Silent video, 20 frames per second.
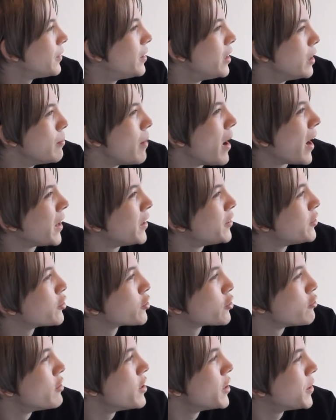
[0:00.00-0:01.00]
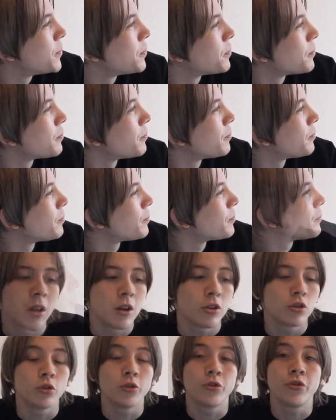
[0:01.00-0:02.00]
Do you mind, Trian?
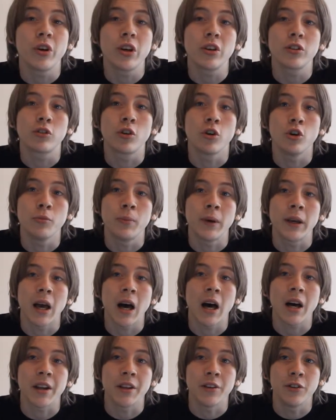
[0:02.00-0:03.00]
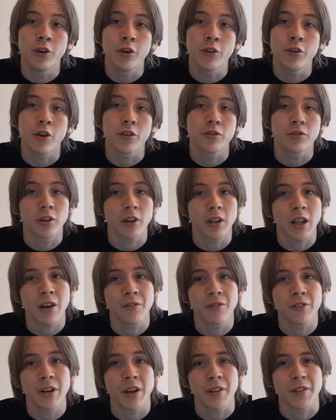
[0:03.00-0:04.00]
So phase two began in
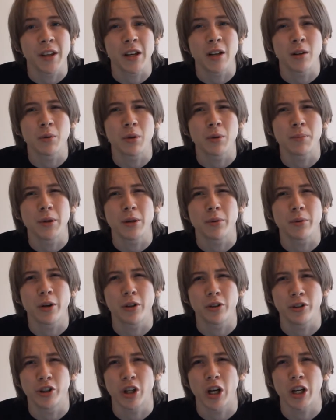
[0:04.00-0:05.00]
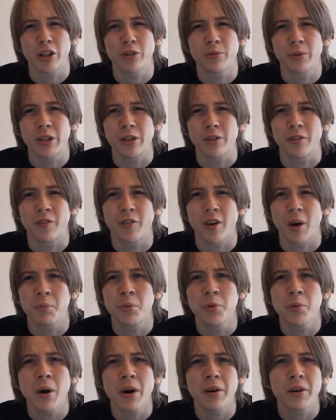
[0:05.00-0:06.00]
2011. I think it would have been around January or
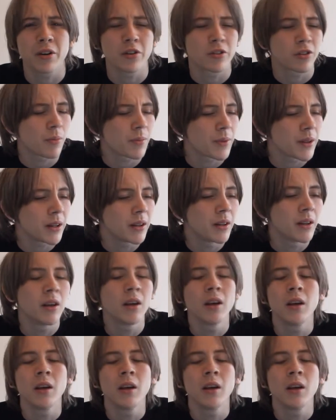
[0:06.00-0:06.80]
February or something.